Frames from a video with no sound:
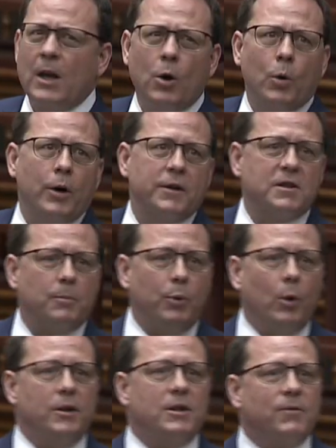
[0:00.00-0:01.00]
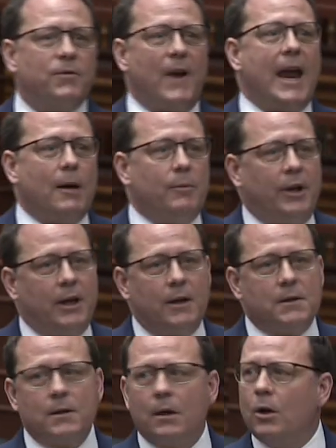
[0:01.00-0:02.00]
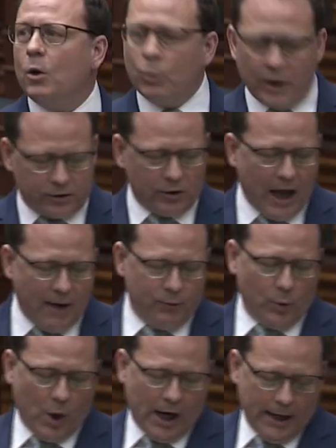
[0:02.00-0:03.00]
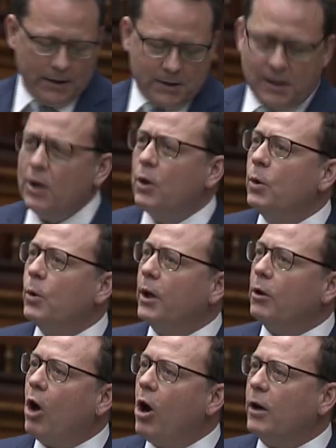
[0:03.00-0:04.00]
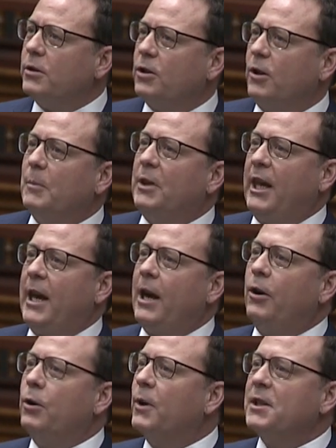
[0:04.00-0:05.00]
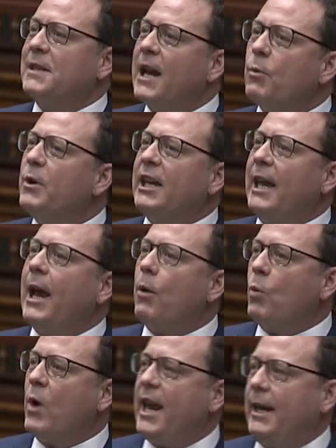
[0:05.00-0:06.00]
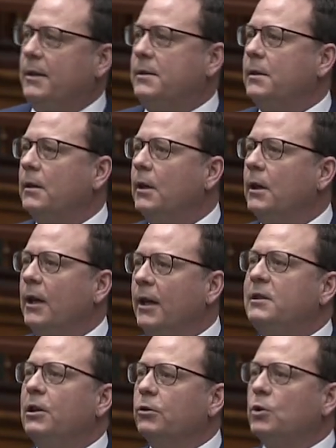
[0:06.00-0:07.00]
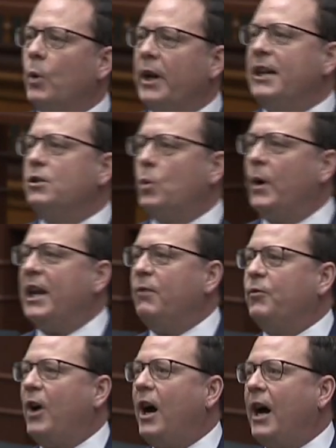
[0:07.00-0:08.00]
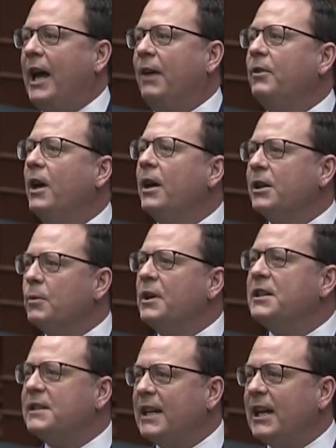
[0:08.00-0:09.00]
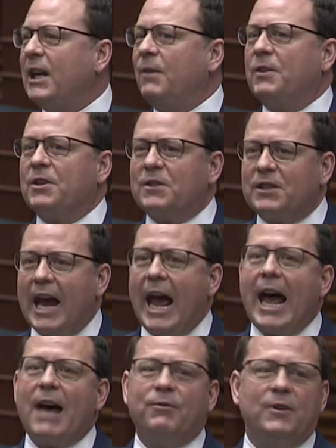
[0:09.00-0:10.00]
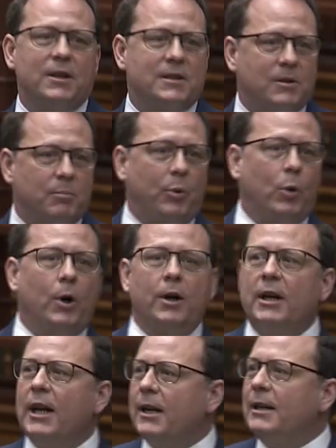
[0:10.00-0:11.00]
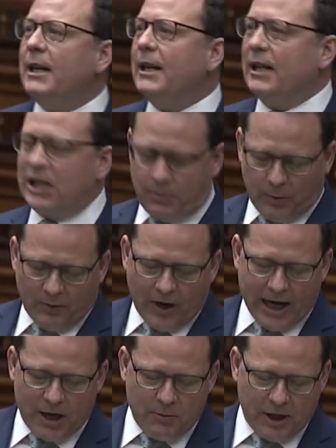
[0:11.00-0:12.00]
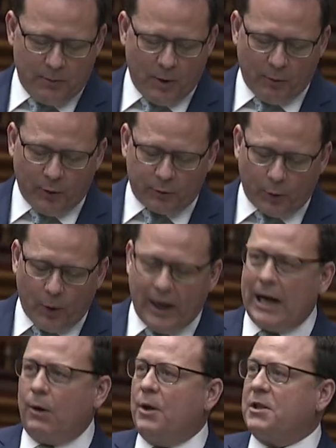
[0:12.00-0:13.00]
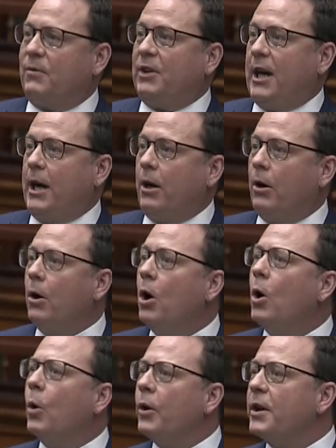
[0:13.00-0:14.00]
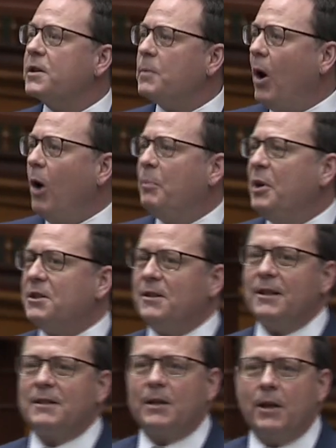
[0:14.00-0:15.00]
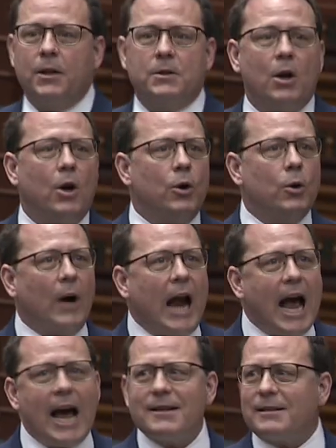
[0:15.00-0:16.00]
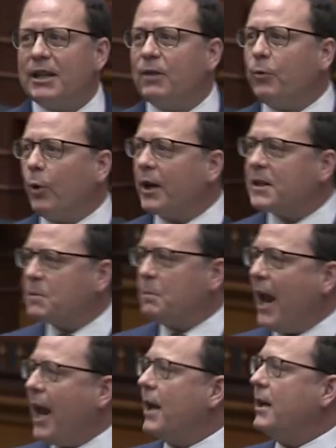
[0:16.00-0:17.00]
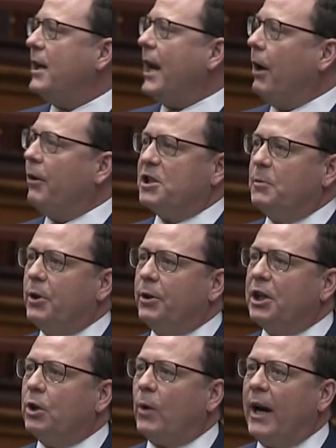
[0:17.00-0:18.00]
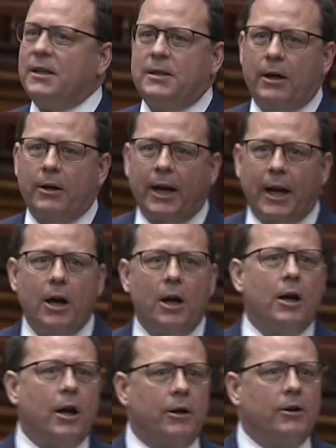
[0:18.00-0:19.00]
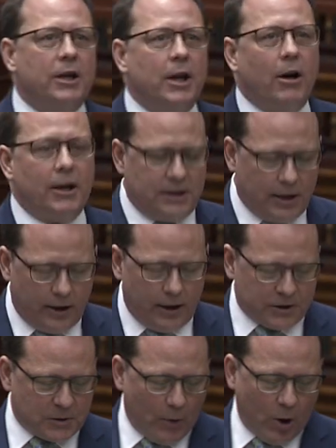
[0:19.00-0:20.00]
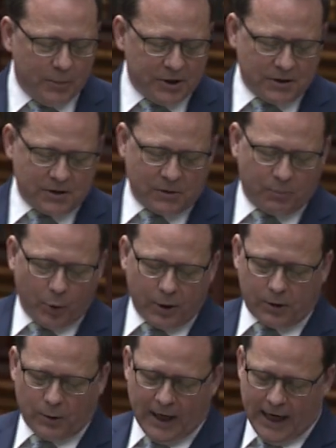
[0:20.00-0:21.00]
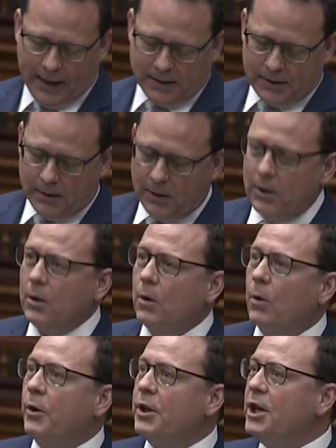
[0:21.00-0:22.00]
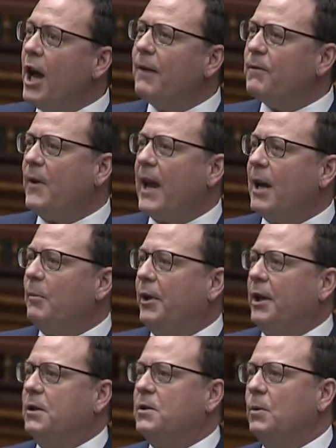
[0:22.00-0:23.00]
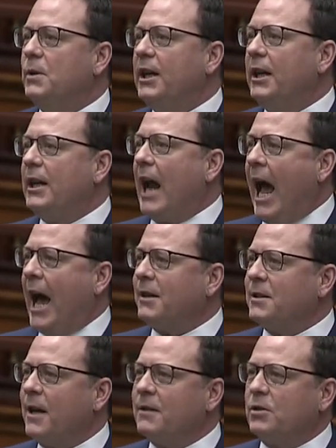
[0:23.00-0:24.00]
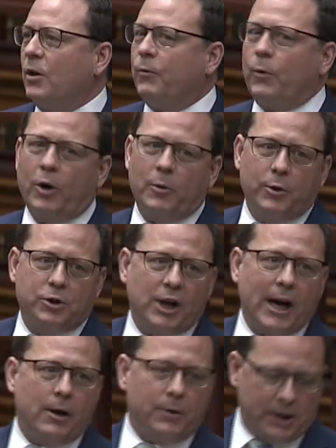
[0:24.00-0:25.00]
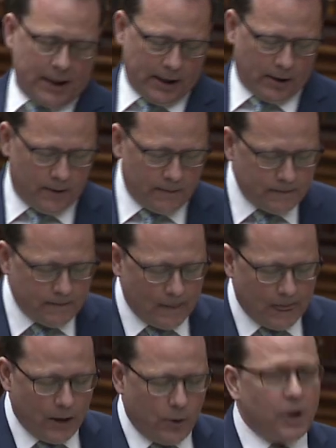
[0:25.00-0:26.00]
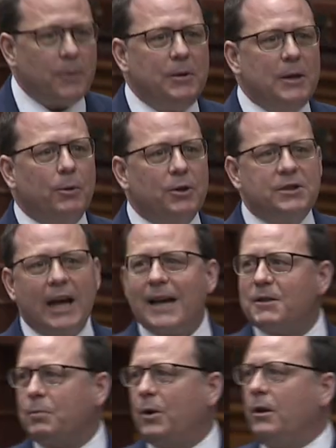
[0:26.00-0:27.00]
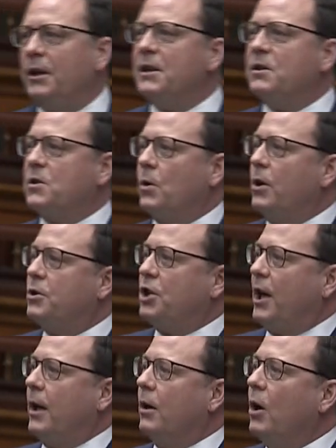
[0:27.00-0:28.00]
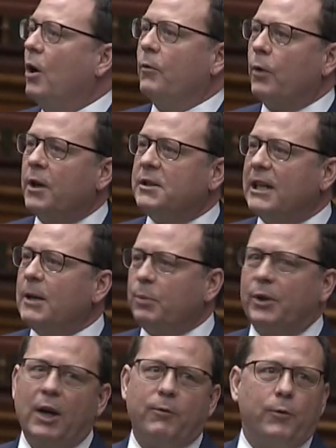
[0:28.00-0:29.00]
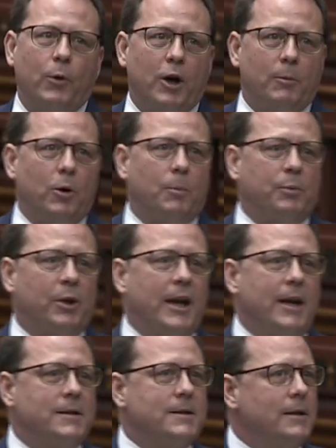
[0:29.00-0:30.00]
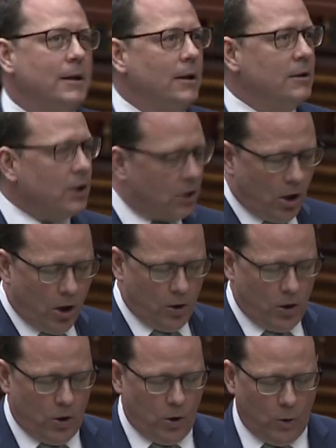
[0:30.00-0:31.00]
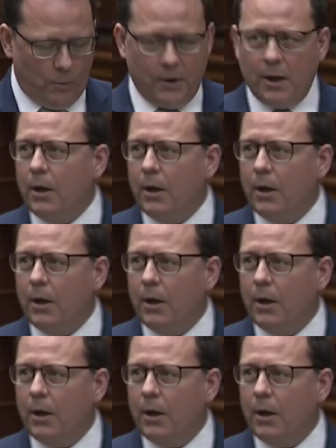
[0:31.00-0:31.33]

or to support the families with loved ones who are in long-term care who are saying, we can't wait until 2025 to receive the staffing support needed to provide a minimum of 4 hours of care, or the small businesses who are asking for expanded eligibility criteria under the Ontario Small Business Support Grant, or the young families who need access to affordable childcare, or the people desperately searching for a deeply affordable place to call home.